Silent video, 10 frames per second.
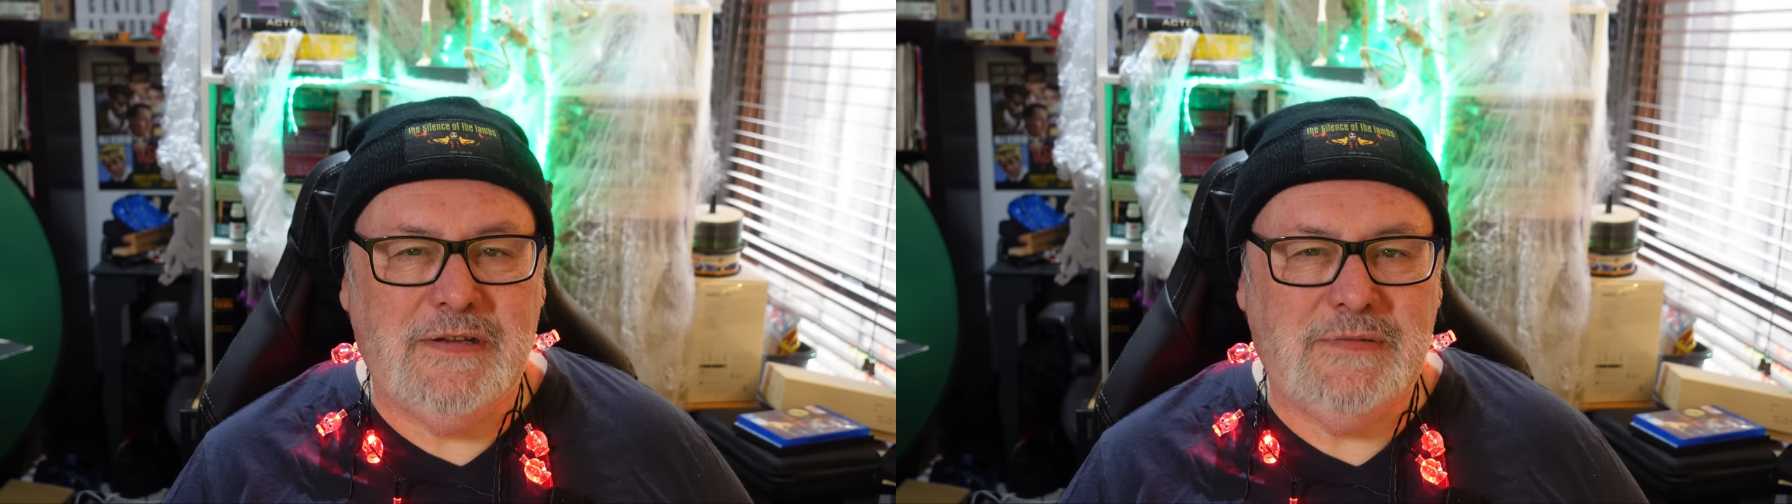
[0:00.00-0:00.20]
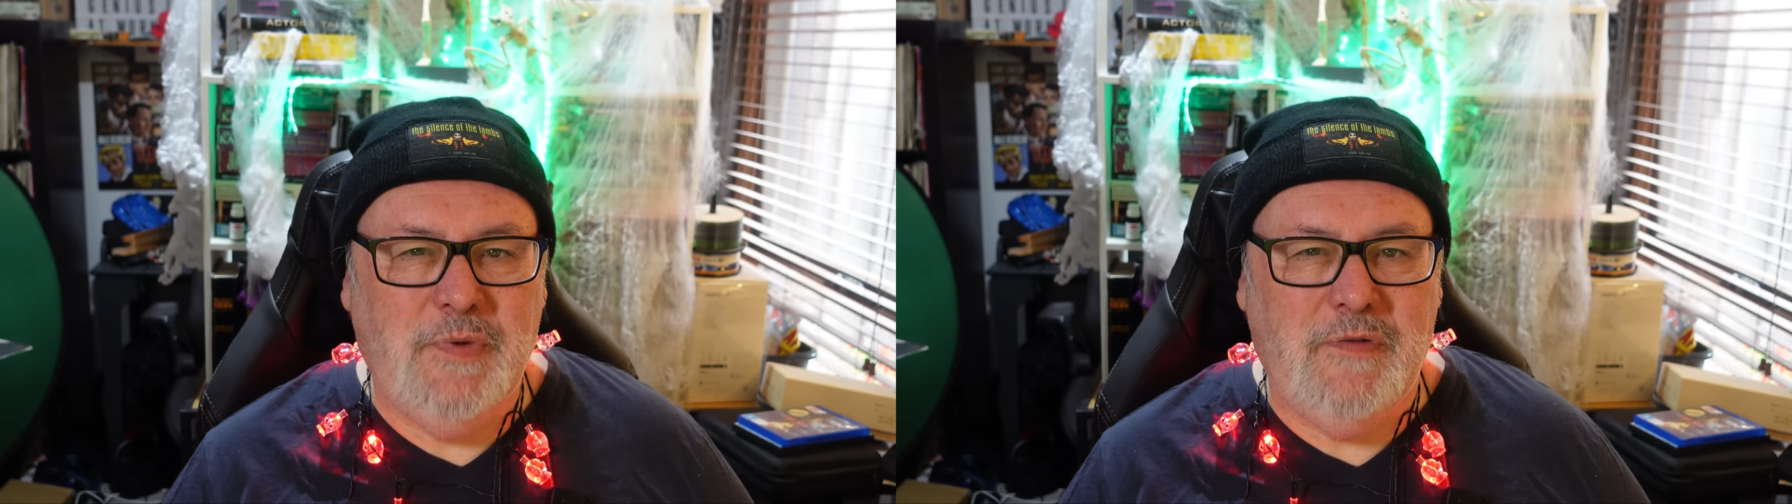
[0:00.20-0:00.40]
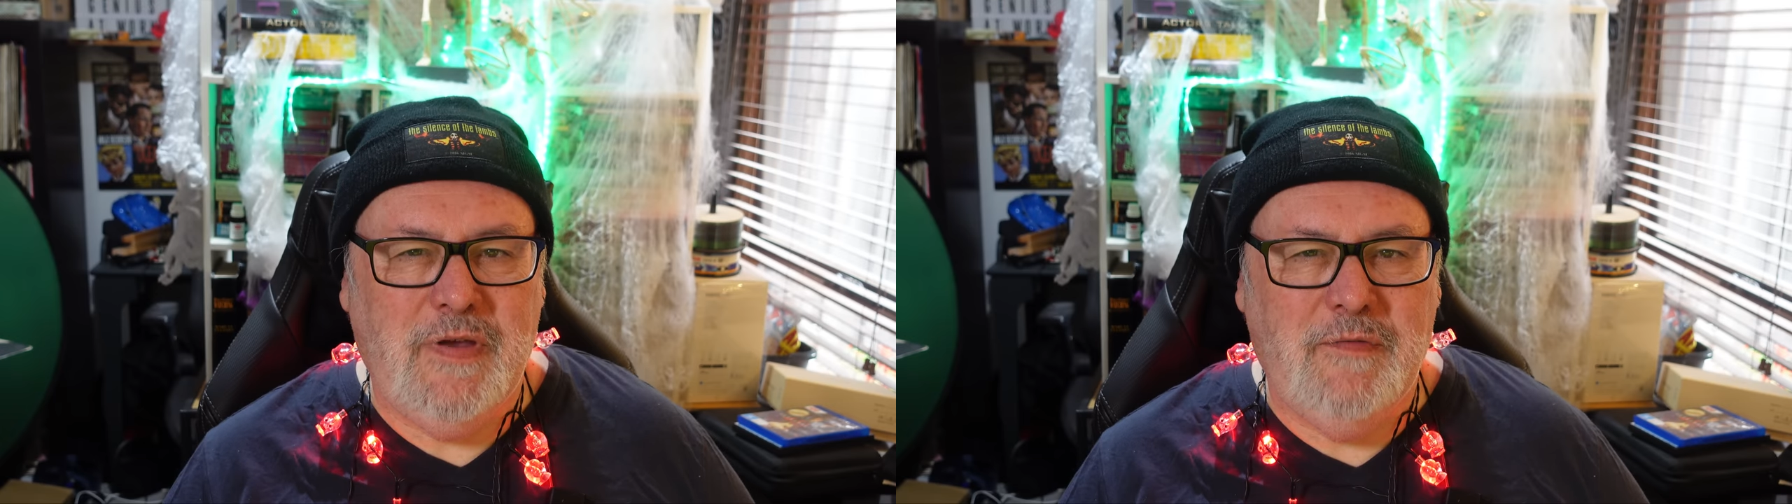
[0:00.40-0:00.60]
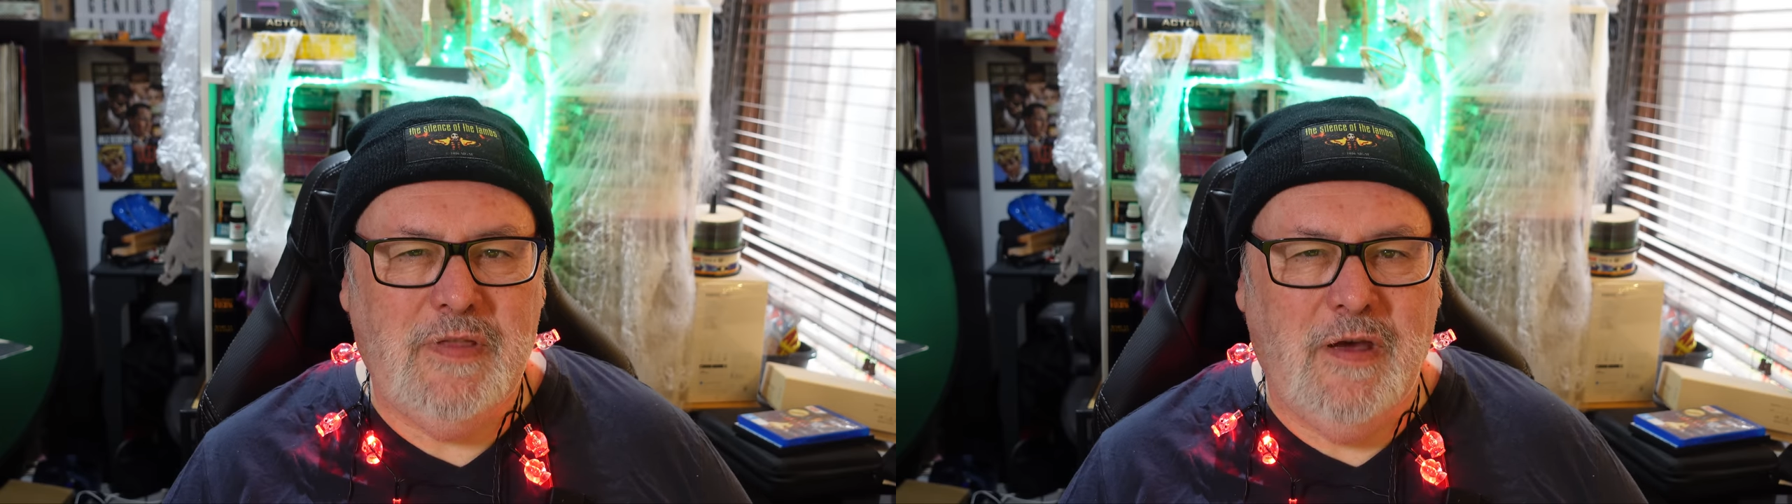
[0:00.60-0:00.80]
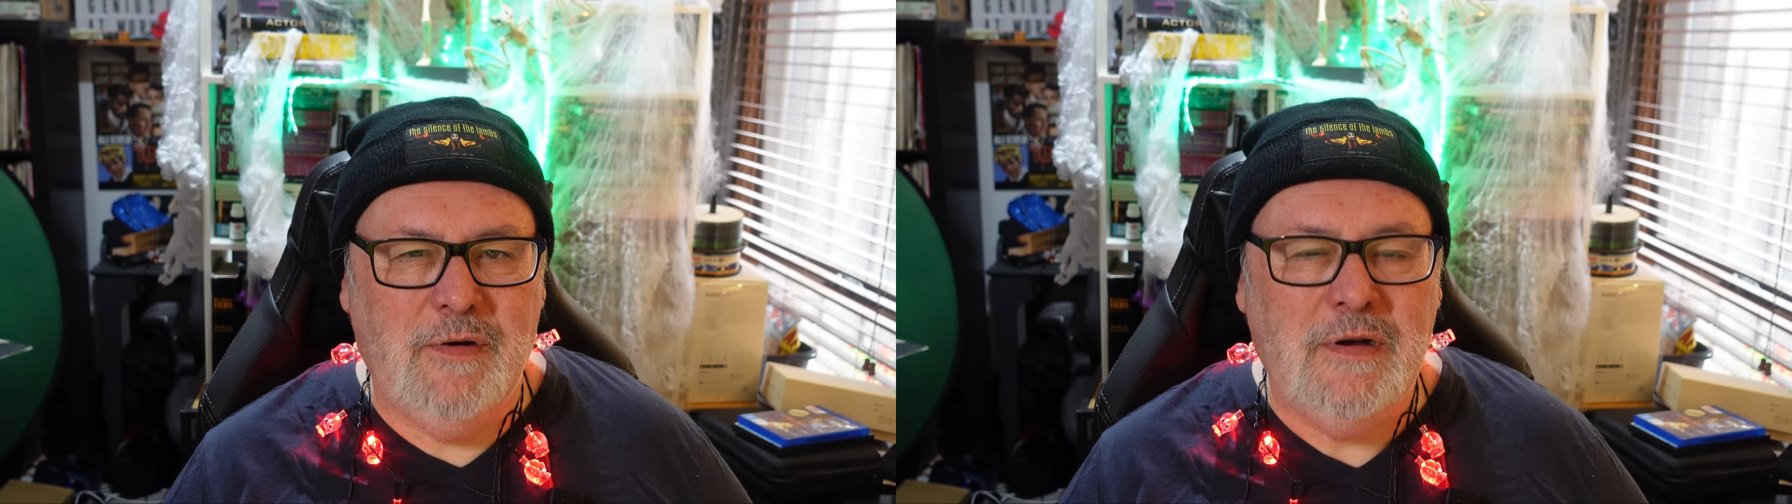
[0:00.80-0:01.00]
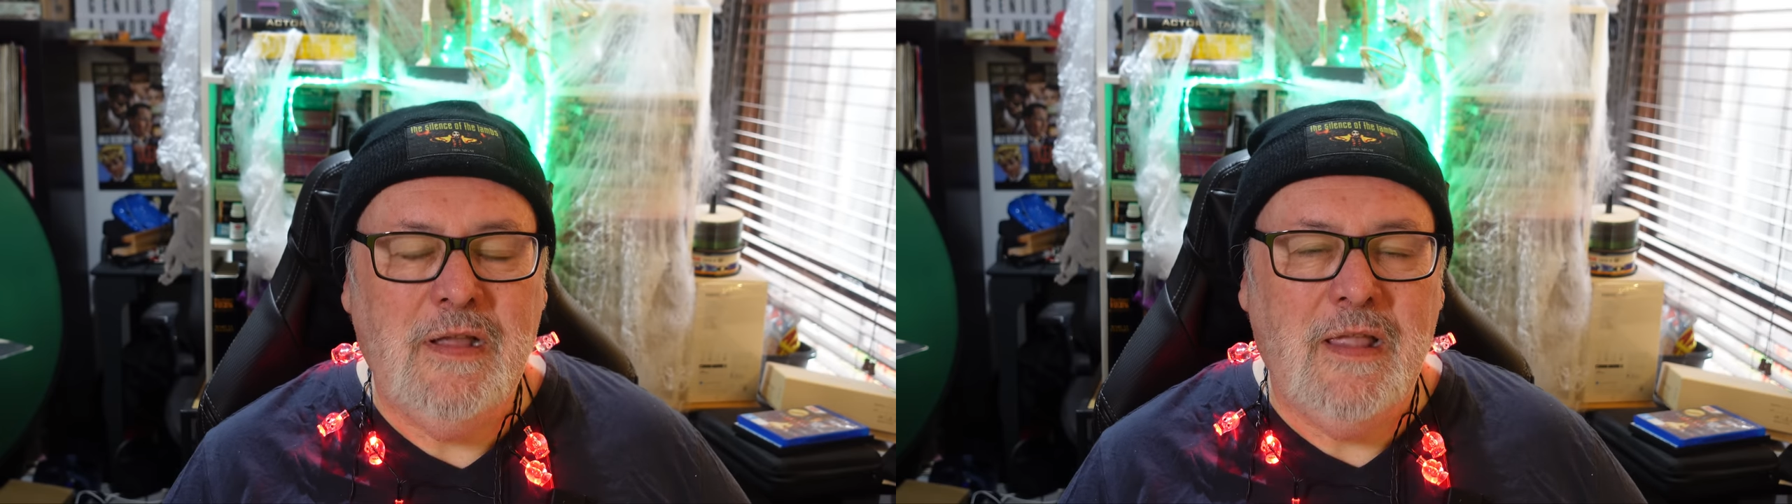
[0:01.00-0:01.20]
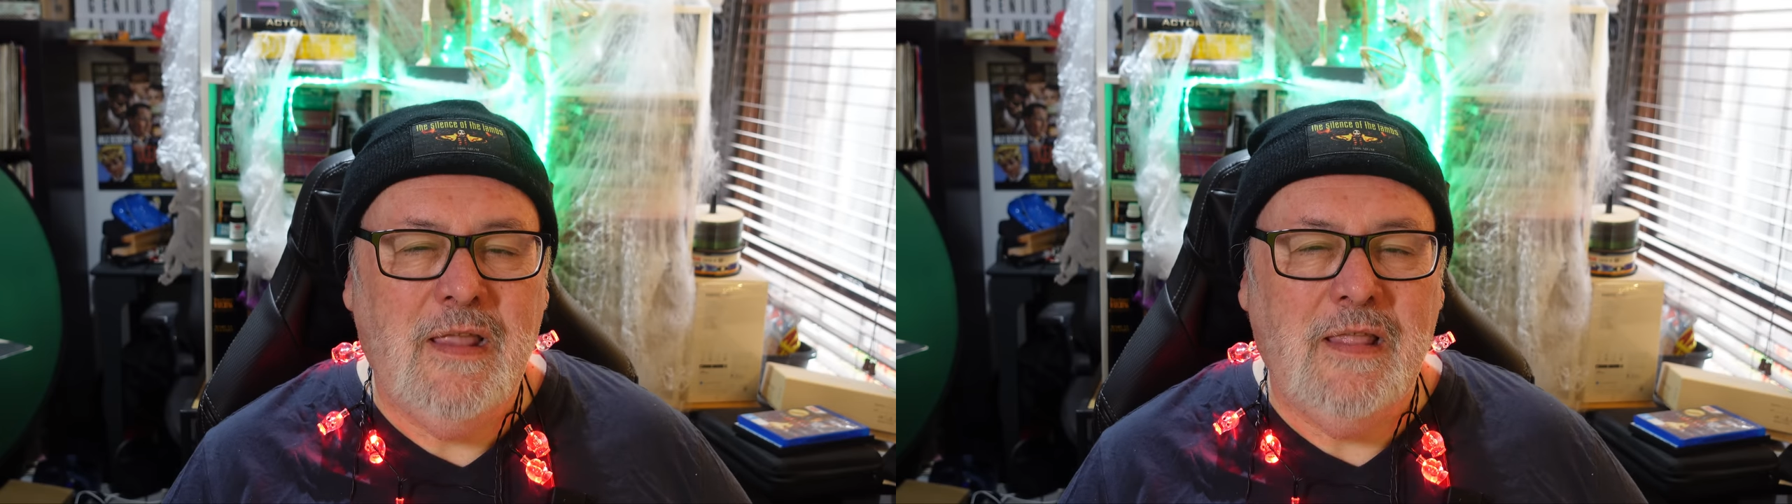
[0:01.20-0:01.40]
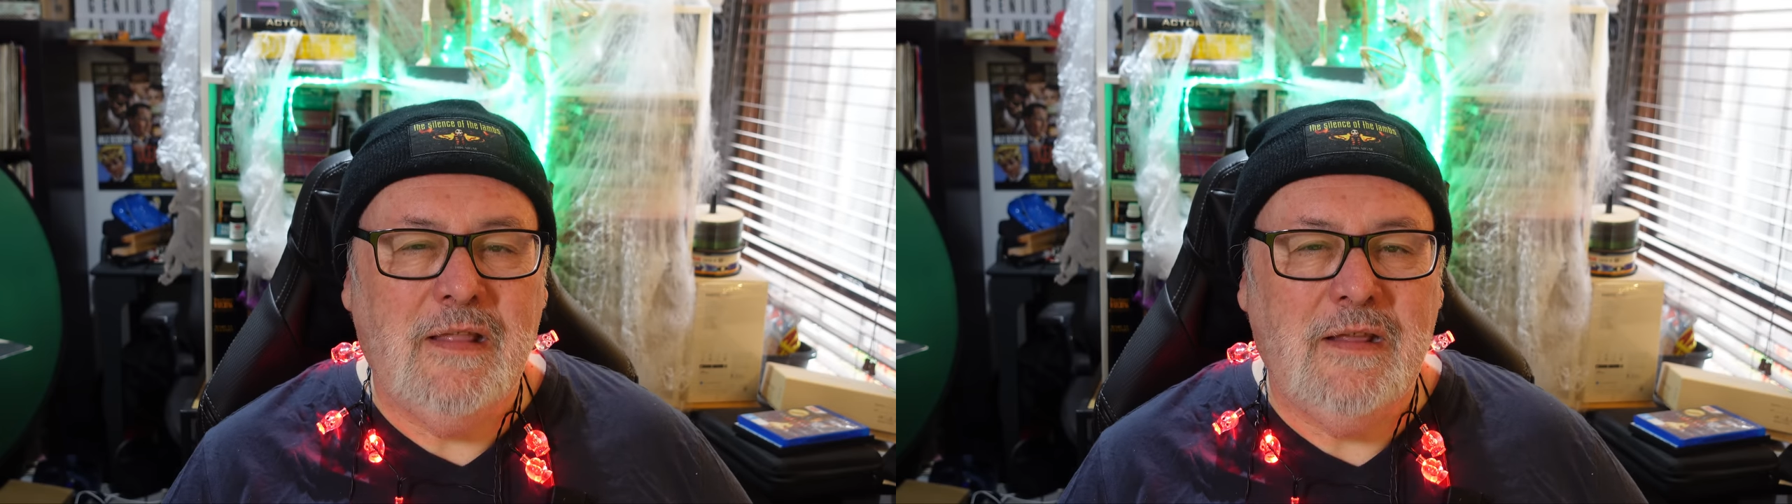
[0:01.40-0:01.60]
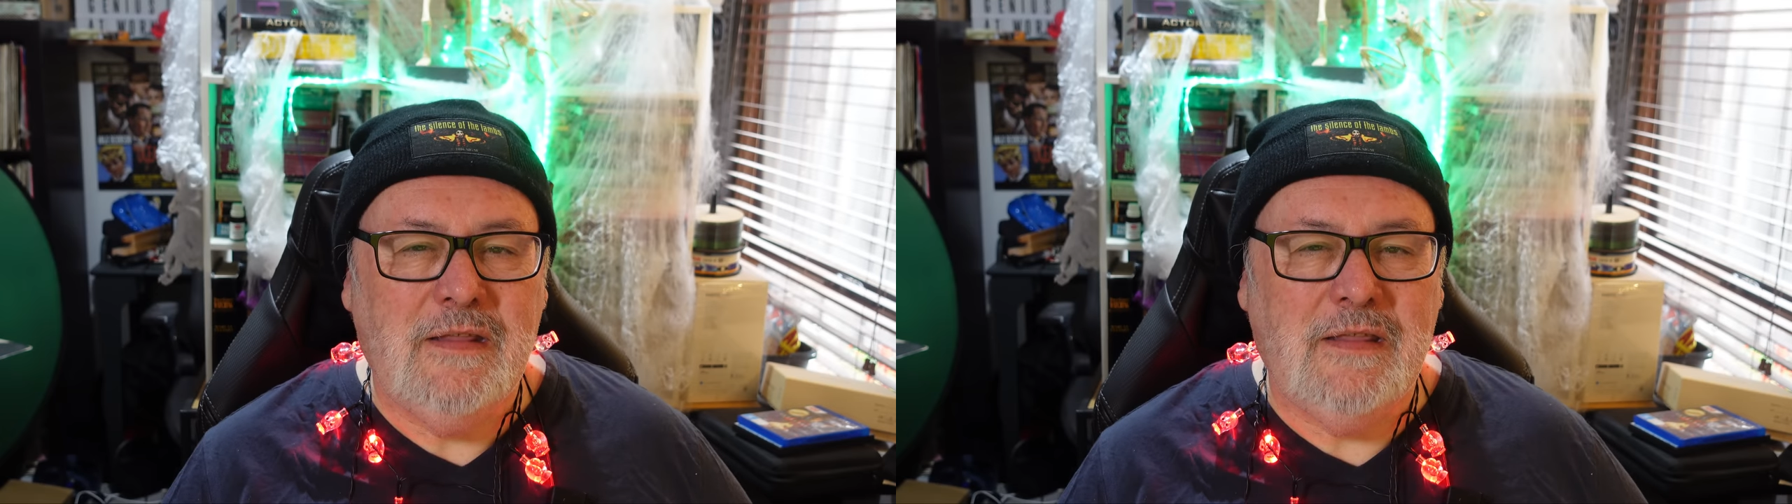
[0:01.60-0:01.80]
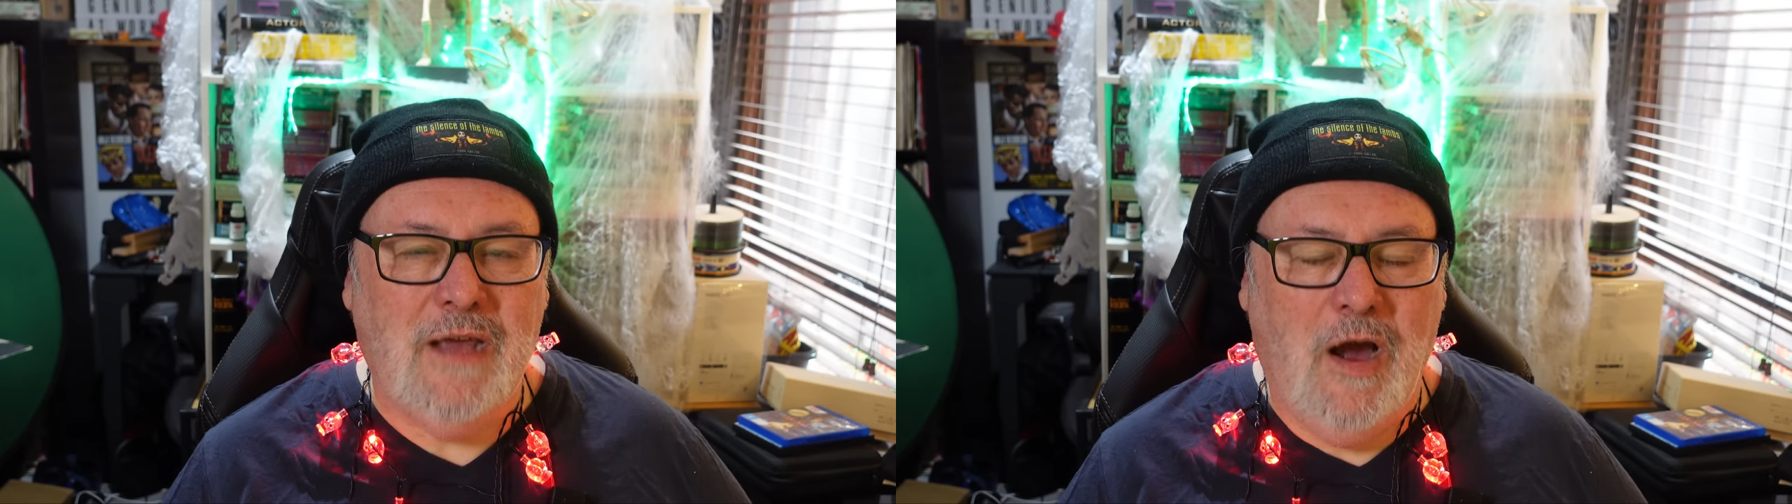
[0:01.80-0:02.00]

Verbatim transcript: this movie, even though the